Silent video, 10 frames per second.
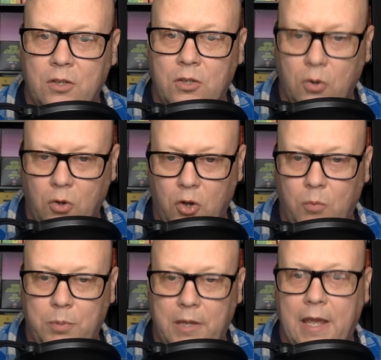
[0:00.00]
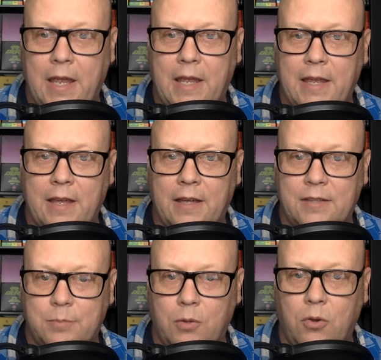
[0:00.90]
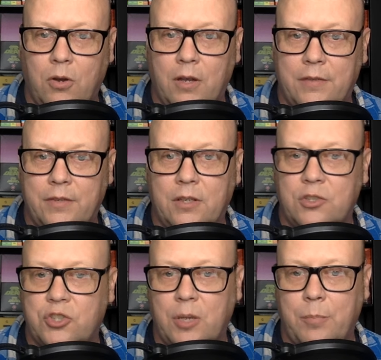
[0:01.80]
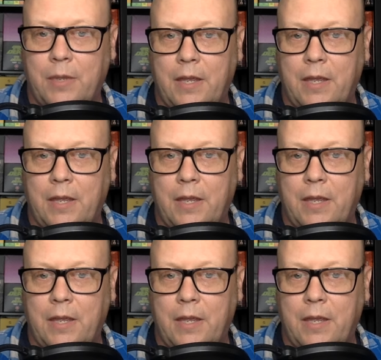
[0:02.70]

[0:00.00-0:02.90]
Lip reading: girl play, explore a sunken ship,